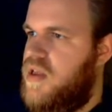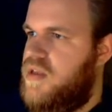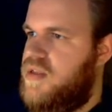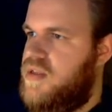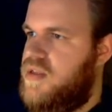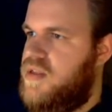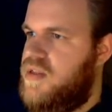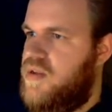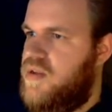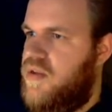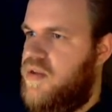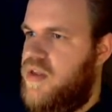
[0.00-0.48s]

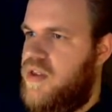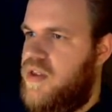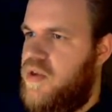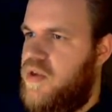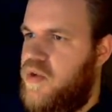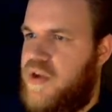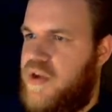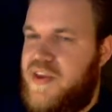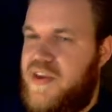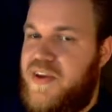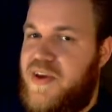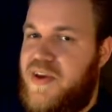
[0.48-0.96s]
so that
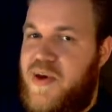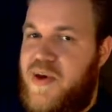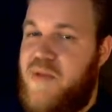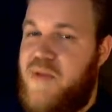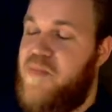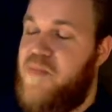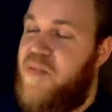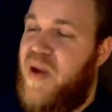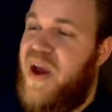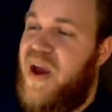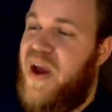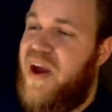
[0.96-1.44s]
you can
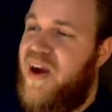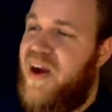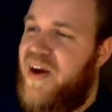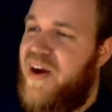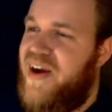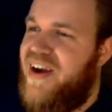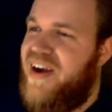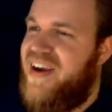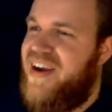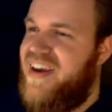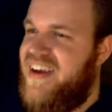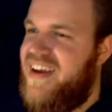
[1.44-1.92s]

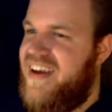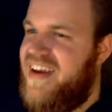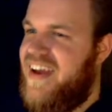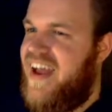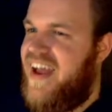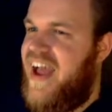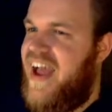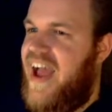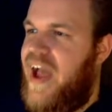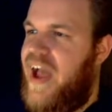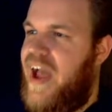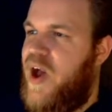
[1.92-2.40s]
compare
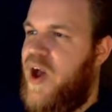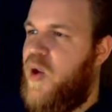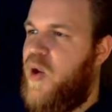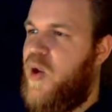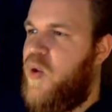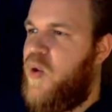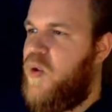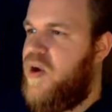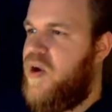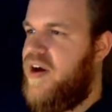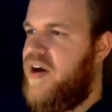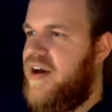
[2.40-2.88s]

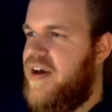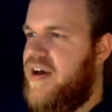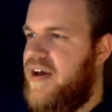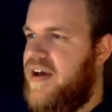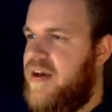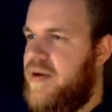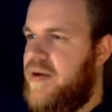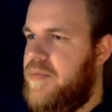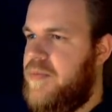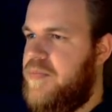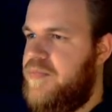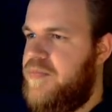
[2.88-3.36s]

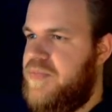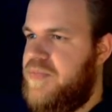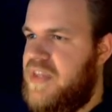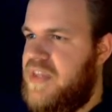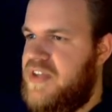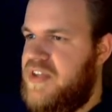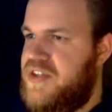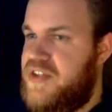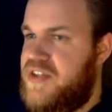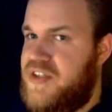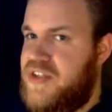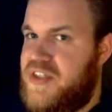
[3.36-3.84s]
how
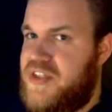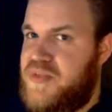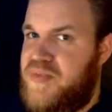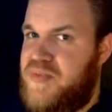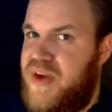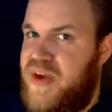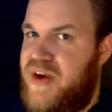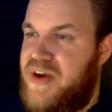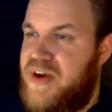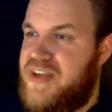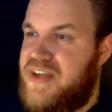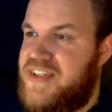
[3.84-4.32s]

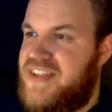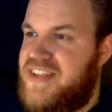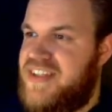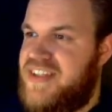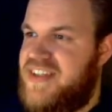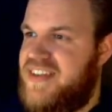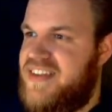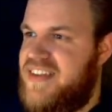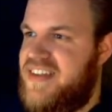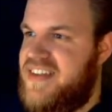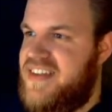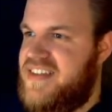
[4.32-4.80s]

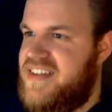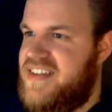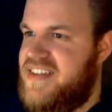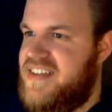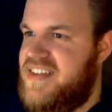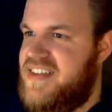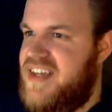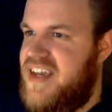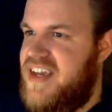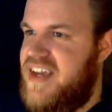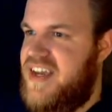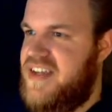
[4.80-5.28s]
disparate these
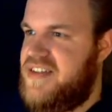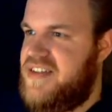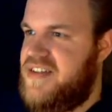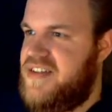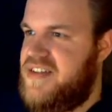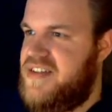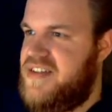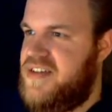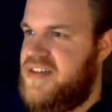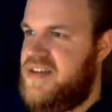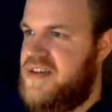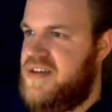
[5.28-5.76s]

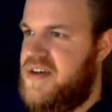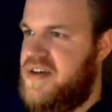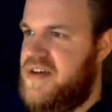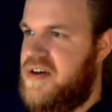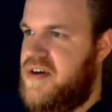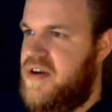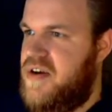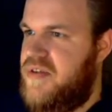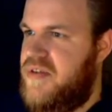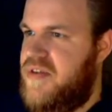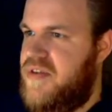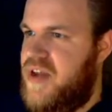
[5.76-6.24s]
designs
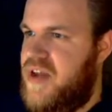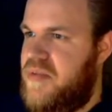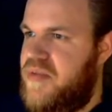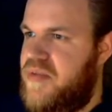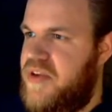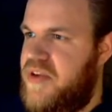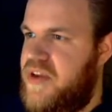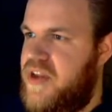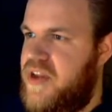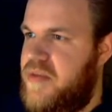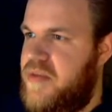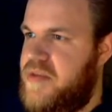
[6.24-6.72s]
are. I've got a
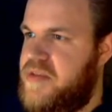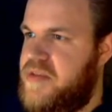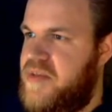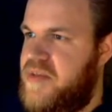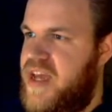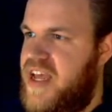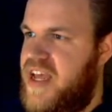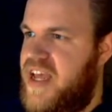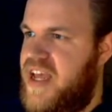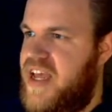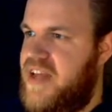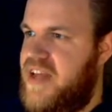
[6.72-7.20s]
pretty good image in
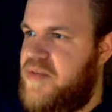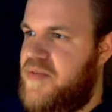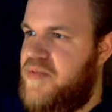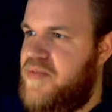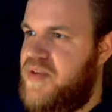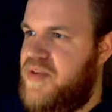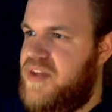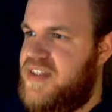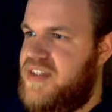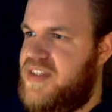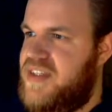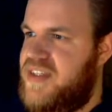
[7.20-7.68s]
my head,
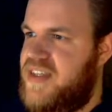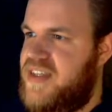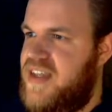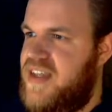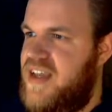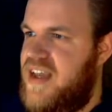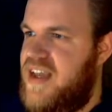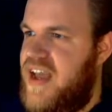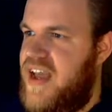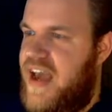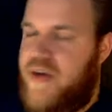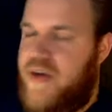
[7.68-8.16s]
but
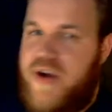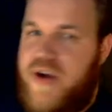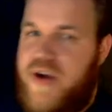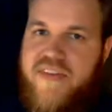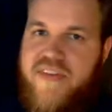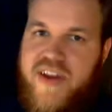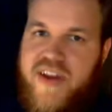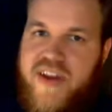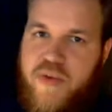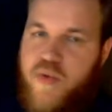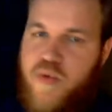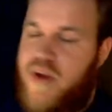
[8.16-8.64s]
I don't
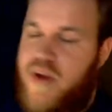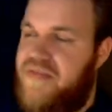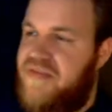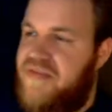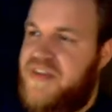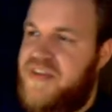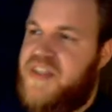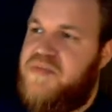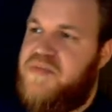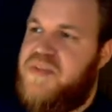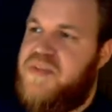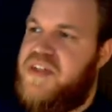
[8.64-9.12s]
have any
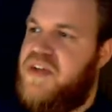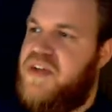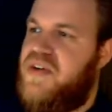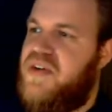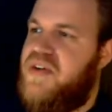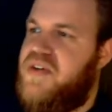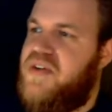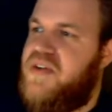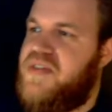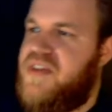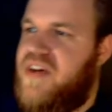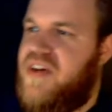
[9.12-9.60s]
reference
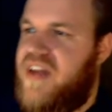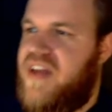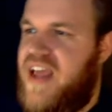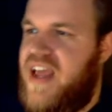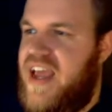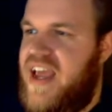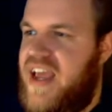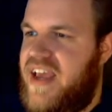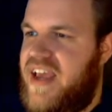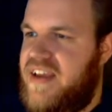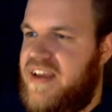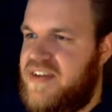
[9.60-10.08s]
materials on
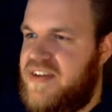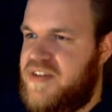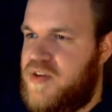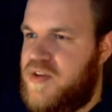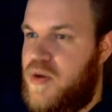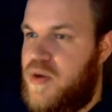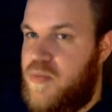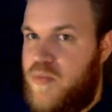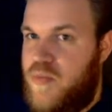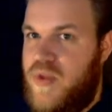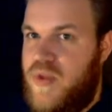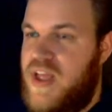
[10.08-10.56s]
hand,
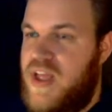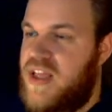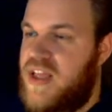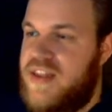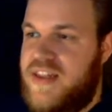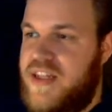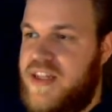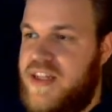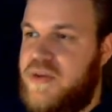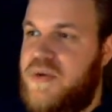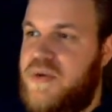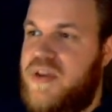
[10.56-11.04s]
so I'm
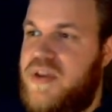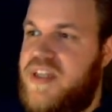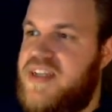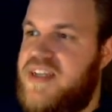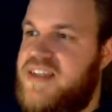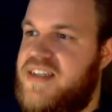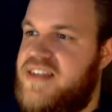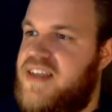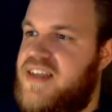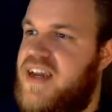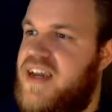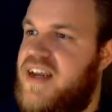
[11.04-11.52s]
literally
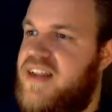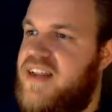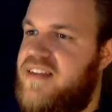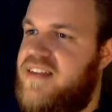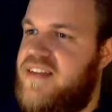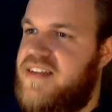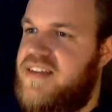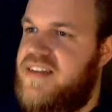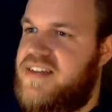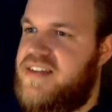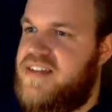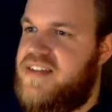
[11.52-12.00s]

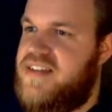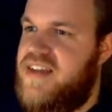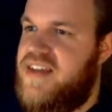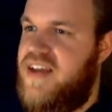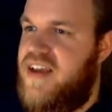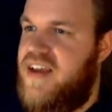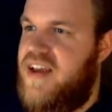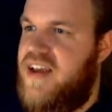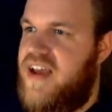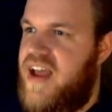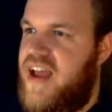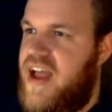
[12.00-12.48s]
designing this
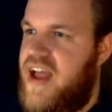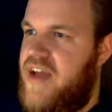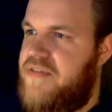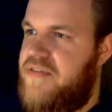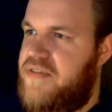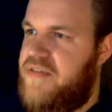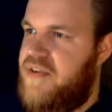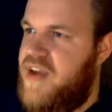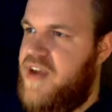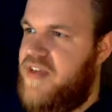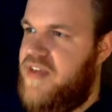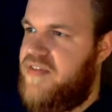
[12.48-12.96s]

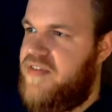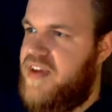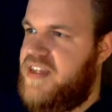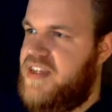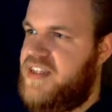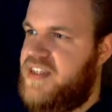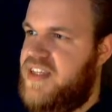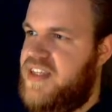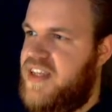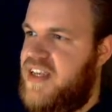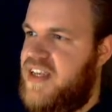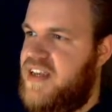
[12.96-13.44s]
after an
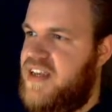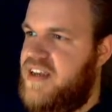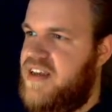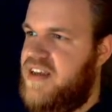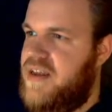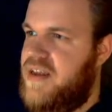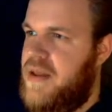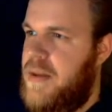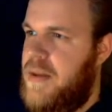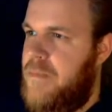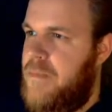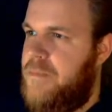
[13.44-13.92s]
F-18
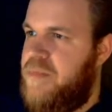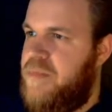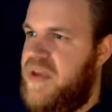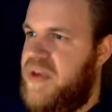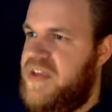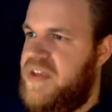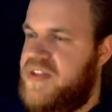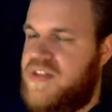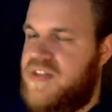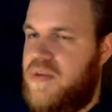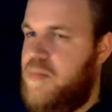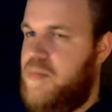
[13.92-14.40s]

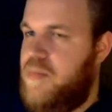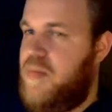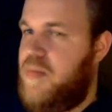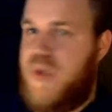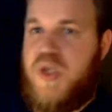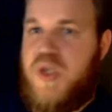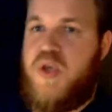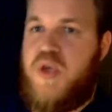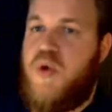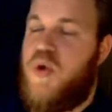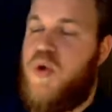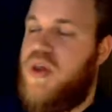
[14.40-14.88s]
based
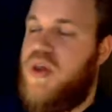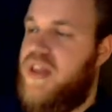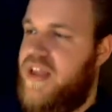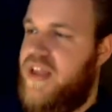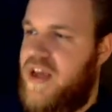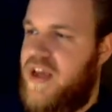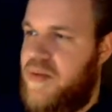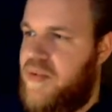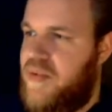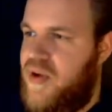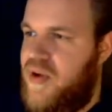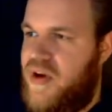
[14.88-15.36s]

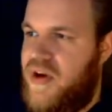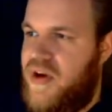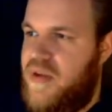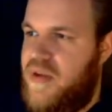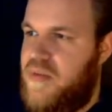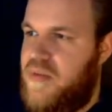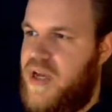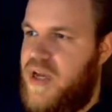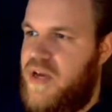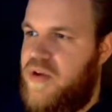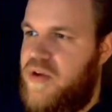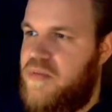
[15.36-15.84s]
purely
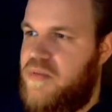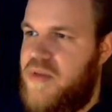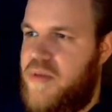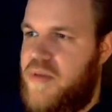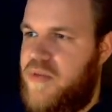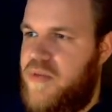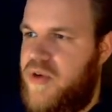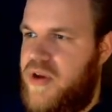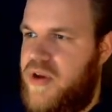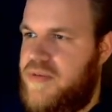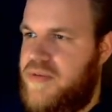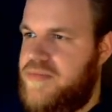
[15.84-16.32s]
upon my own
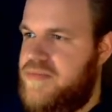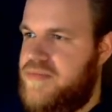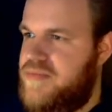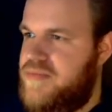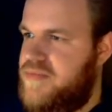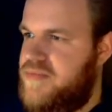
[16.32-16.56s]
memory.